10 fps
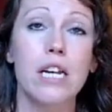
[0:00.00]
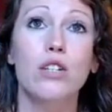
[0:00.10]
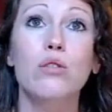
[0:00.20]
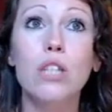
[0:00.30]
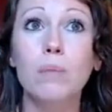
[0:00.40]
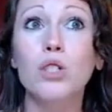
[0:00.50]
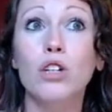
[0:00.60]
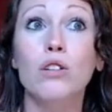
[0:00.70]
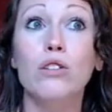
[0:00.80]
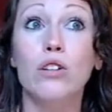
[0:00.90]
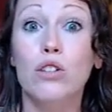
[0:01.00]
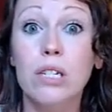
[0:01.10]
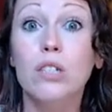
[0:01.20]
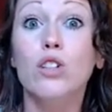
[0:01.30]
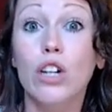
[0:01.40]
So some journals are
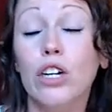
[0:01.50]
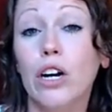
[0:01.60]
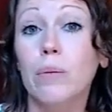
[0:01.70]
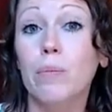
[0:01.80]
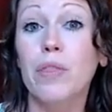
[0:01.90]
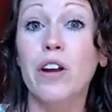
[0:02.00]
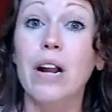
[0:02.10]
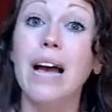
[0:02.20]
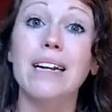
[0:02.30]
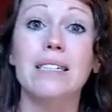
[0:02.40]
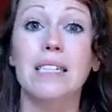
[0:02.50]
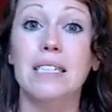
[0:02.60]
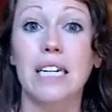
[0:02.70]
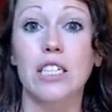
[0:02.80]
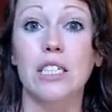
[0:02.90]
still good, but they're not
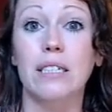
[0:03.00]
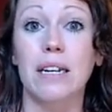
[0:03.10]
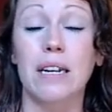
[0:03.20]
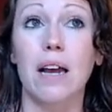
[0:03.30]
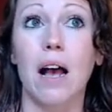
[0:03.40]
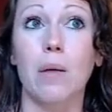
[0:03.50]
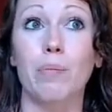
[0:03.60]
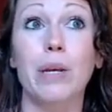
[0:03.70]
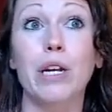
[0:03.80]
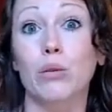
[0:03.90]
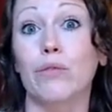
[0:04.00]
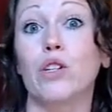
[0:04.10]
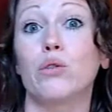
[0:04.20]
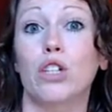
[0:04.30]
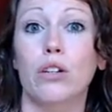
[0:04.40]
necessarily
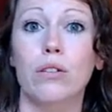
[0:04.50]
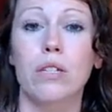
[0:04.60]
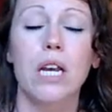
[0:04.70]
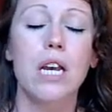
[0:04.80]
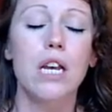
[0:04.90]
peer-reviewed journals.